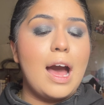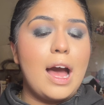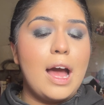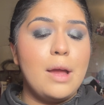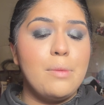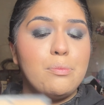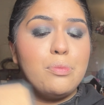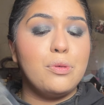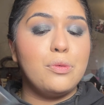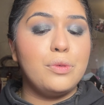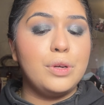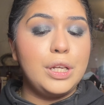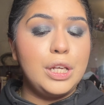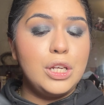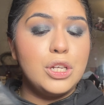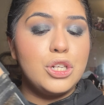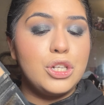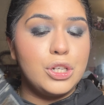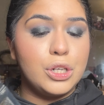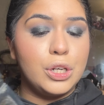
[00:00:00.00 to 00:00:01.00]
I'm
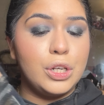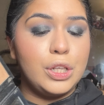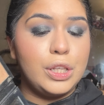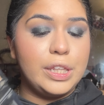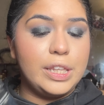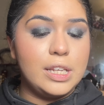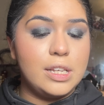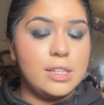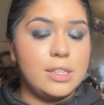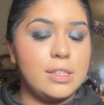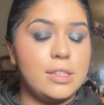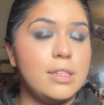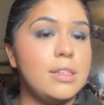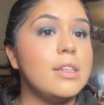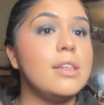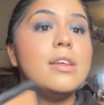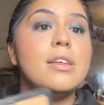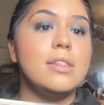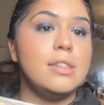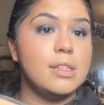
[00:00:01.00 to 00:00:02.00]
pretty sure this
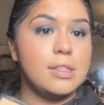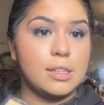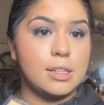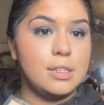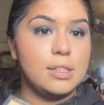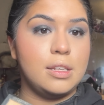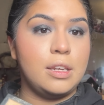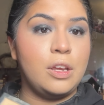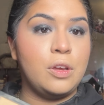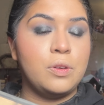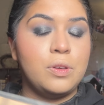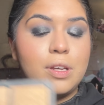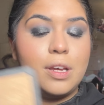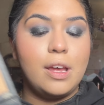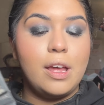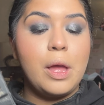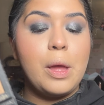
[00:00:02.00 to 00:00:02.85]
is discontinued